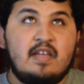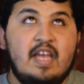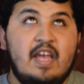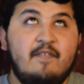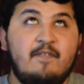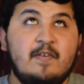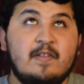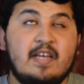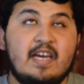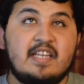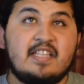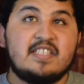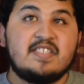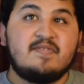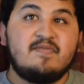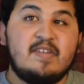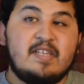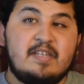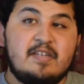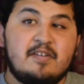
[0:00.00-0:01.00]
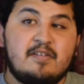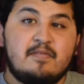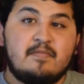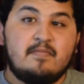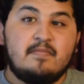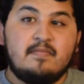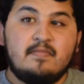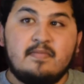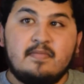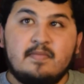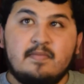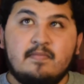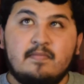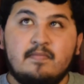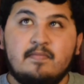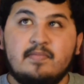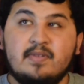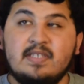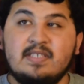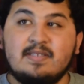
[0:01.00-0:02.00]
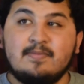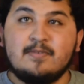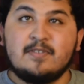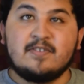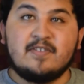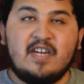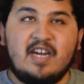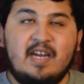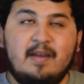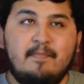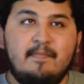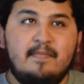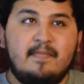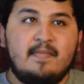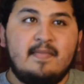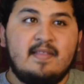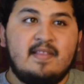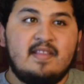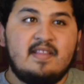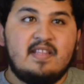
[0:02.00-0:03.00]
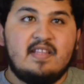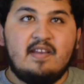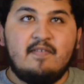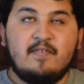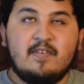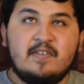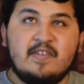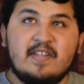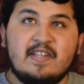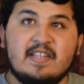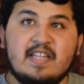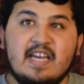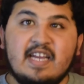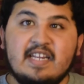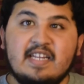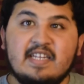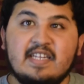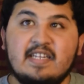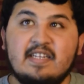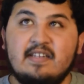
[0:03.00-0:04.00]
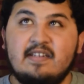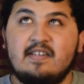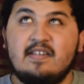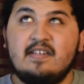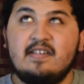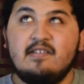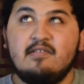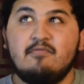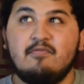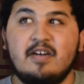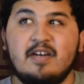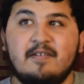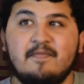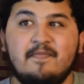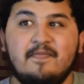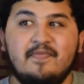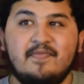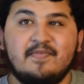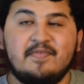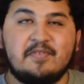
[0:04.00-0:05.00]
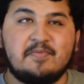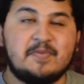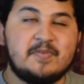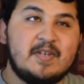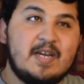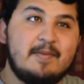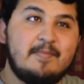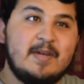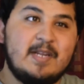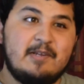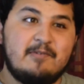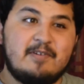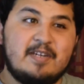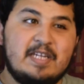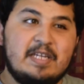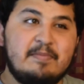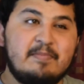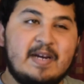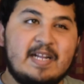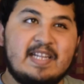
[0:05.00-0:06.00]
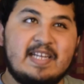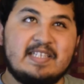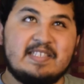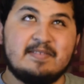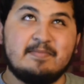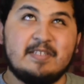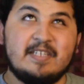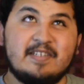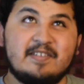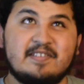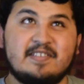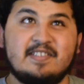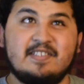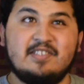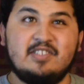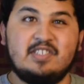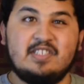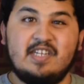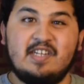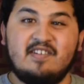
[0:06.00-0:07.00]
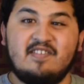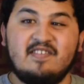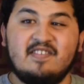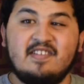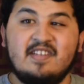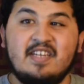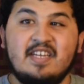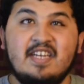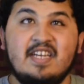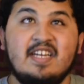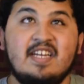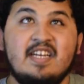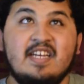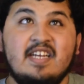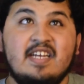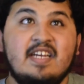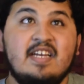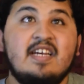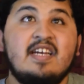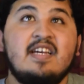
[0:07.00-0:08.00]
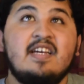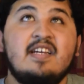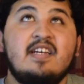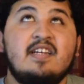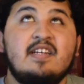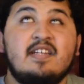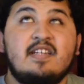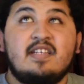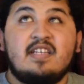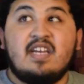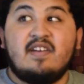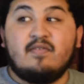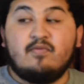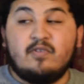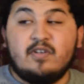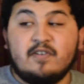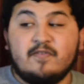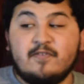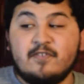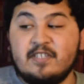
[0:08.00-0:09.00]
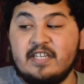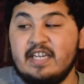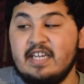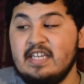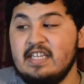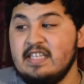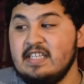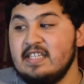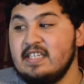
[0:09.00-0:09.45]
If you liked this video, please subscribe. If you didn't like it, well, subscribe anyway. You might like something else on this channel. Have a wonderful day.